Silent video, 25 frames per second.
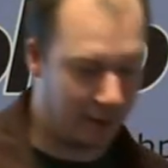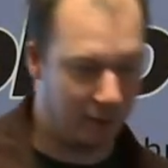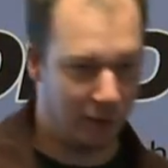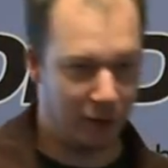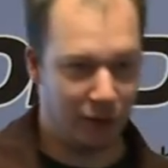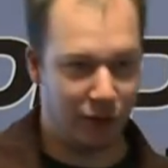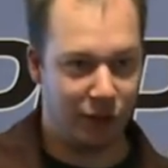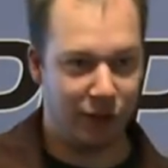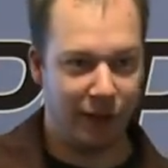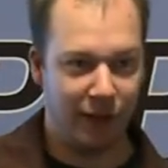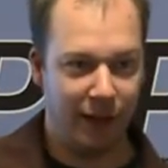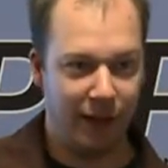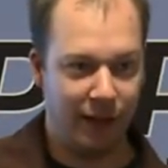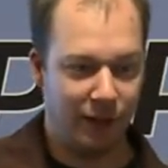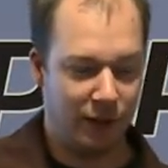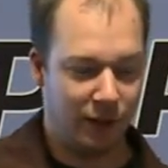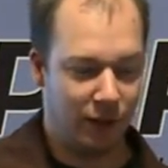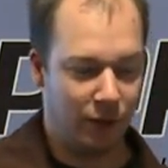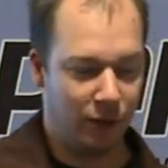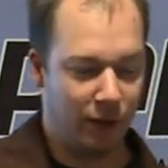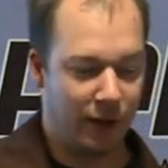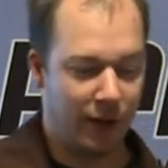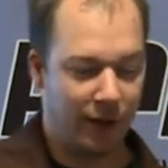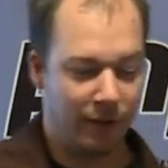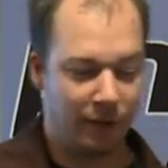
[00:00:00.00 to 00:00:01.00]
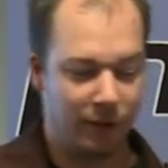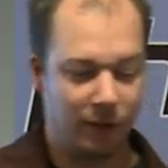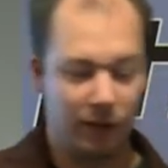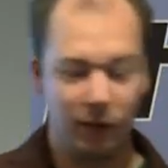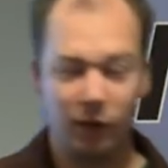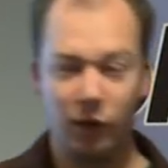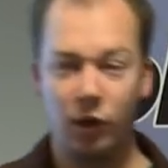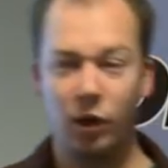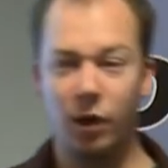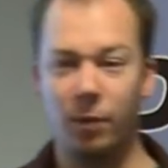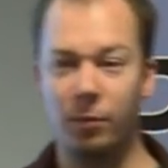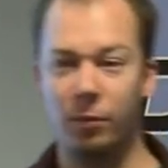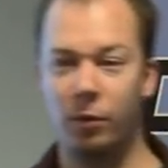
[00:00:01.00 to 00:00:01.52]
with Siege, you give it
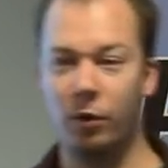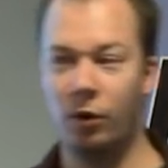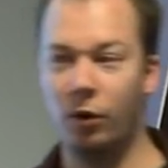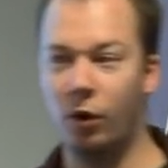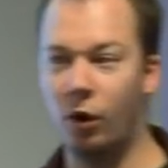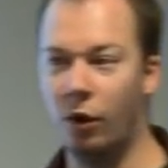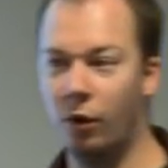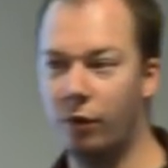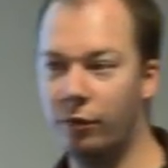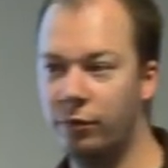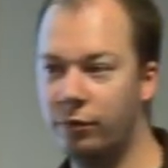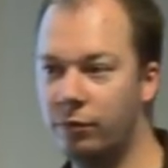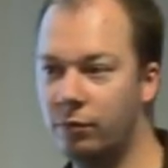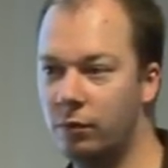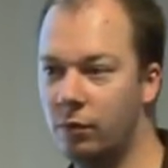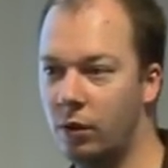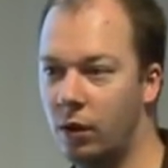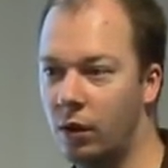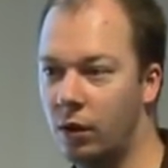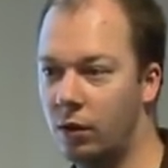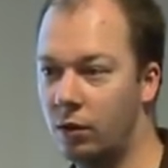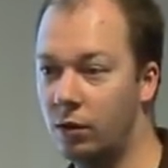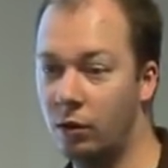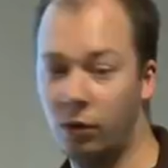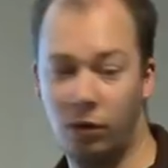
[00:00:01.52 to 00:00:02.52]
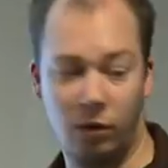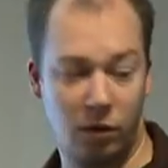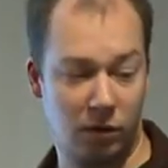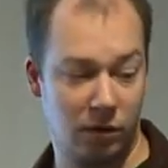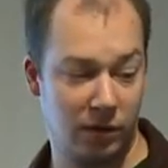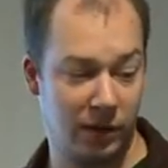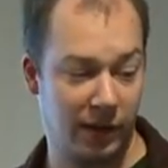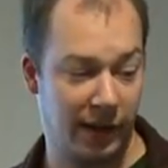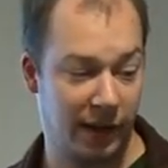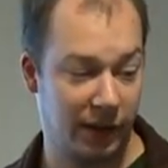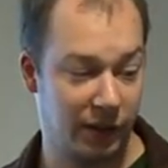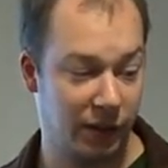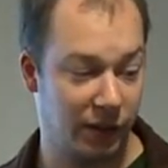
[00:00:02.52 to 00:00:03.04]
the number of uh,
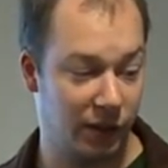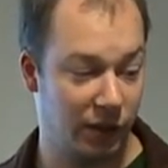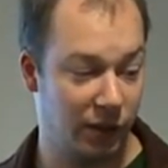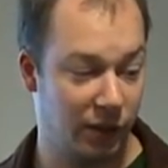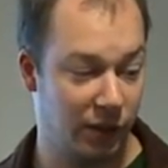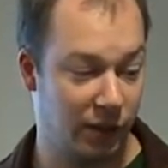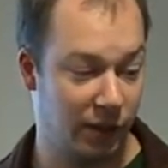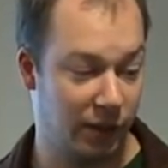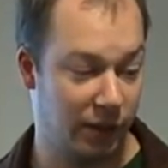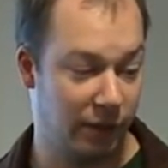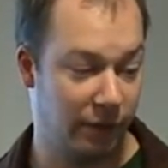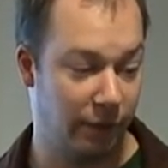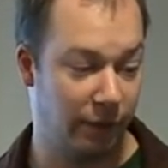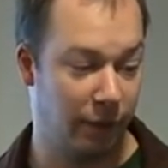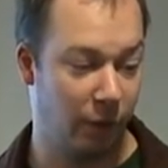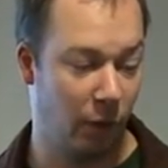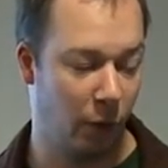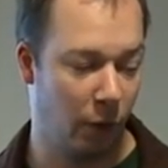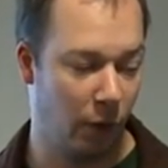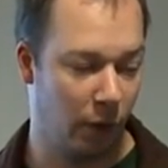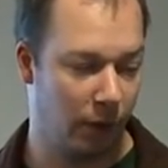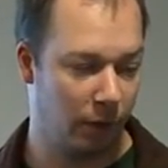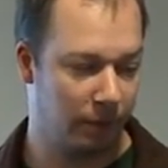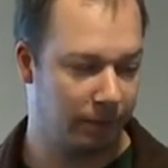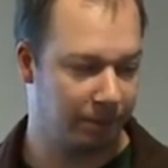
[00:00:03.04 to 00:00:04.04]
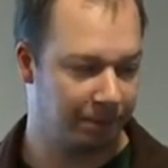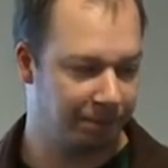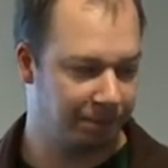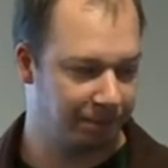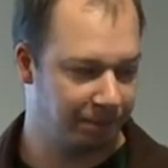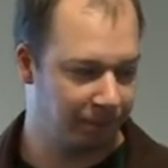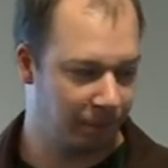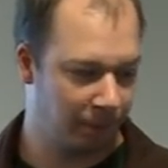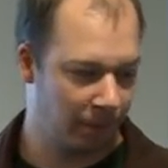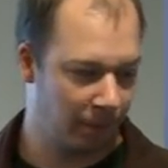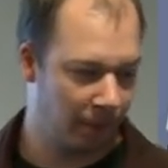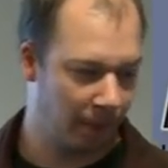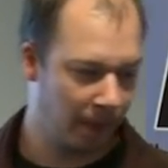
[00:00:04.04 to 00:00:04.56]
concurrent connections, which is 4.
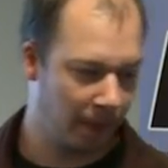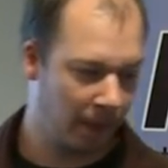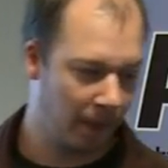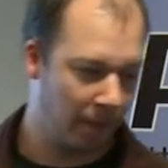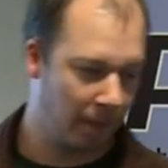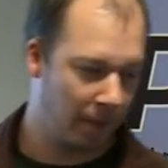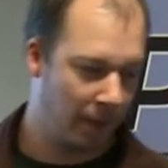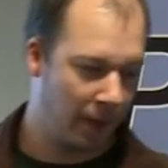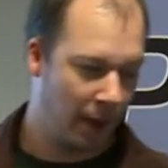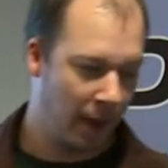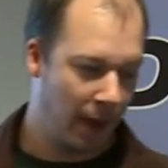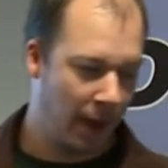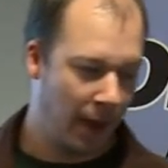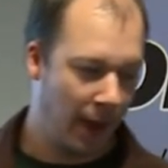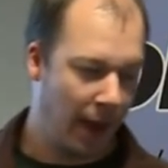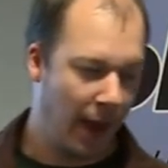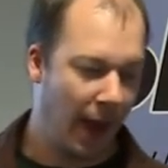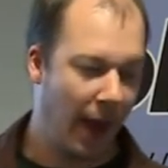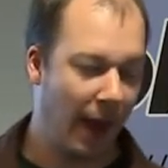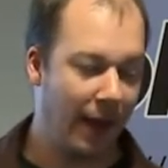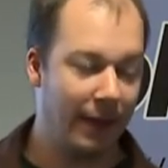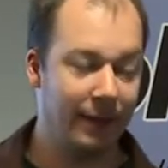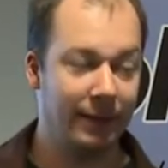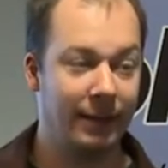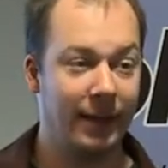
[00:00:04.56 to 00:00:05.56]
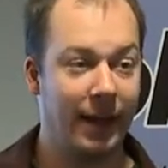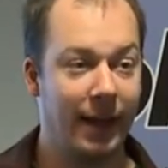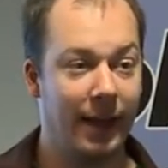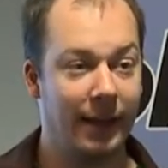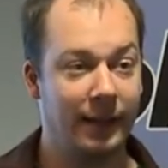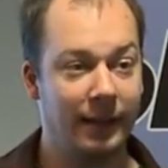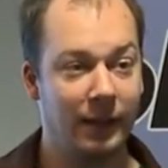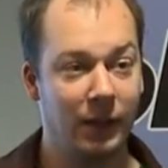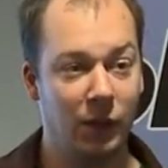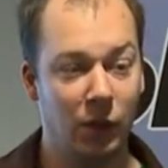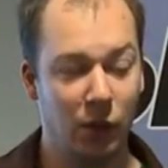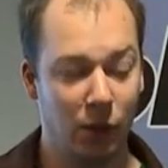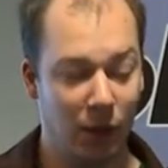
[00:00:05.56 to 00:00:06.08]
And
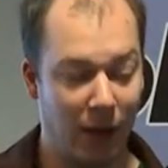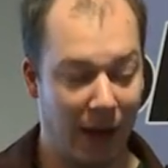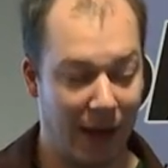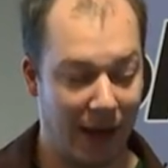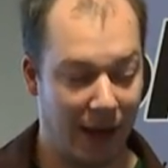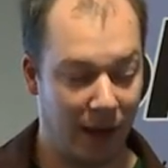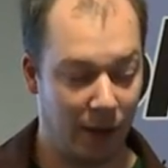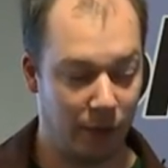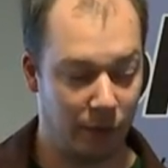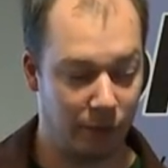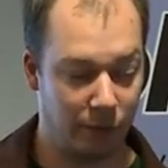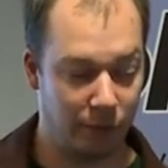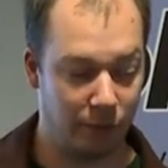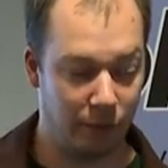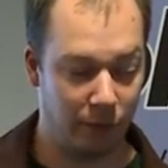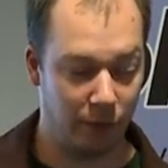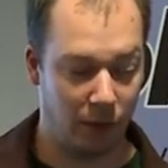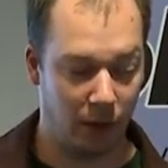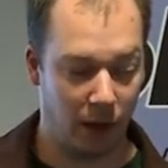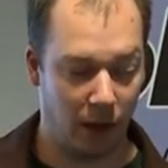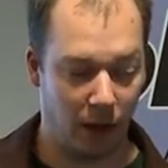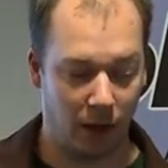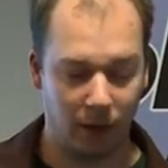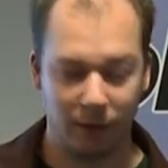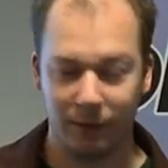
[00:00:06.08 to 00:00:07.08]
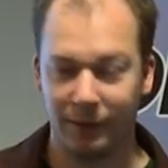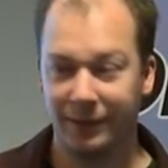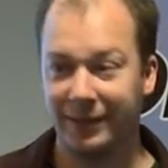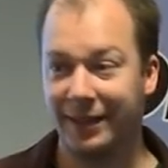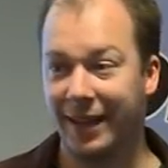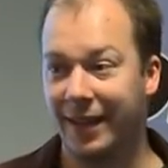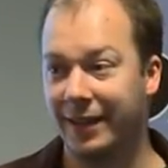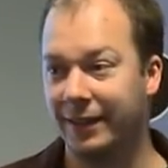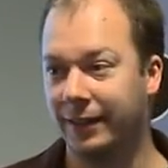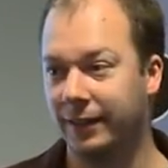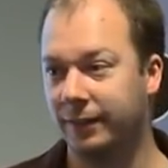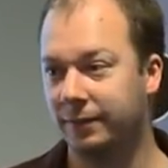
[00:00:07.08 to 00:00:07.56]
then you have uh, 10.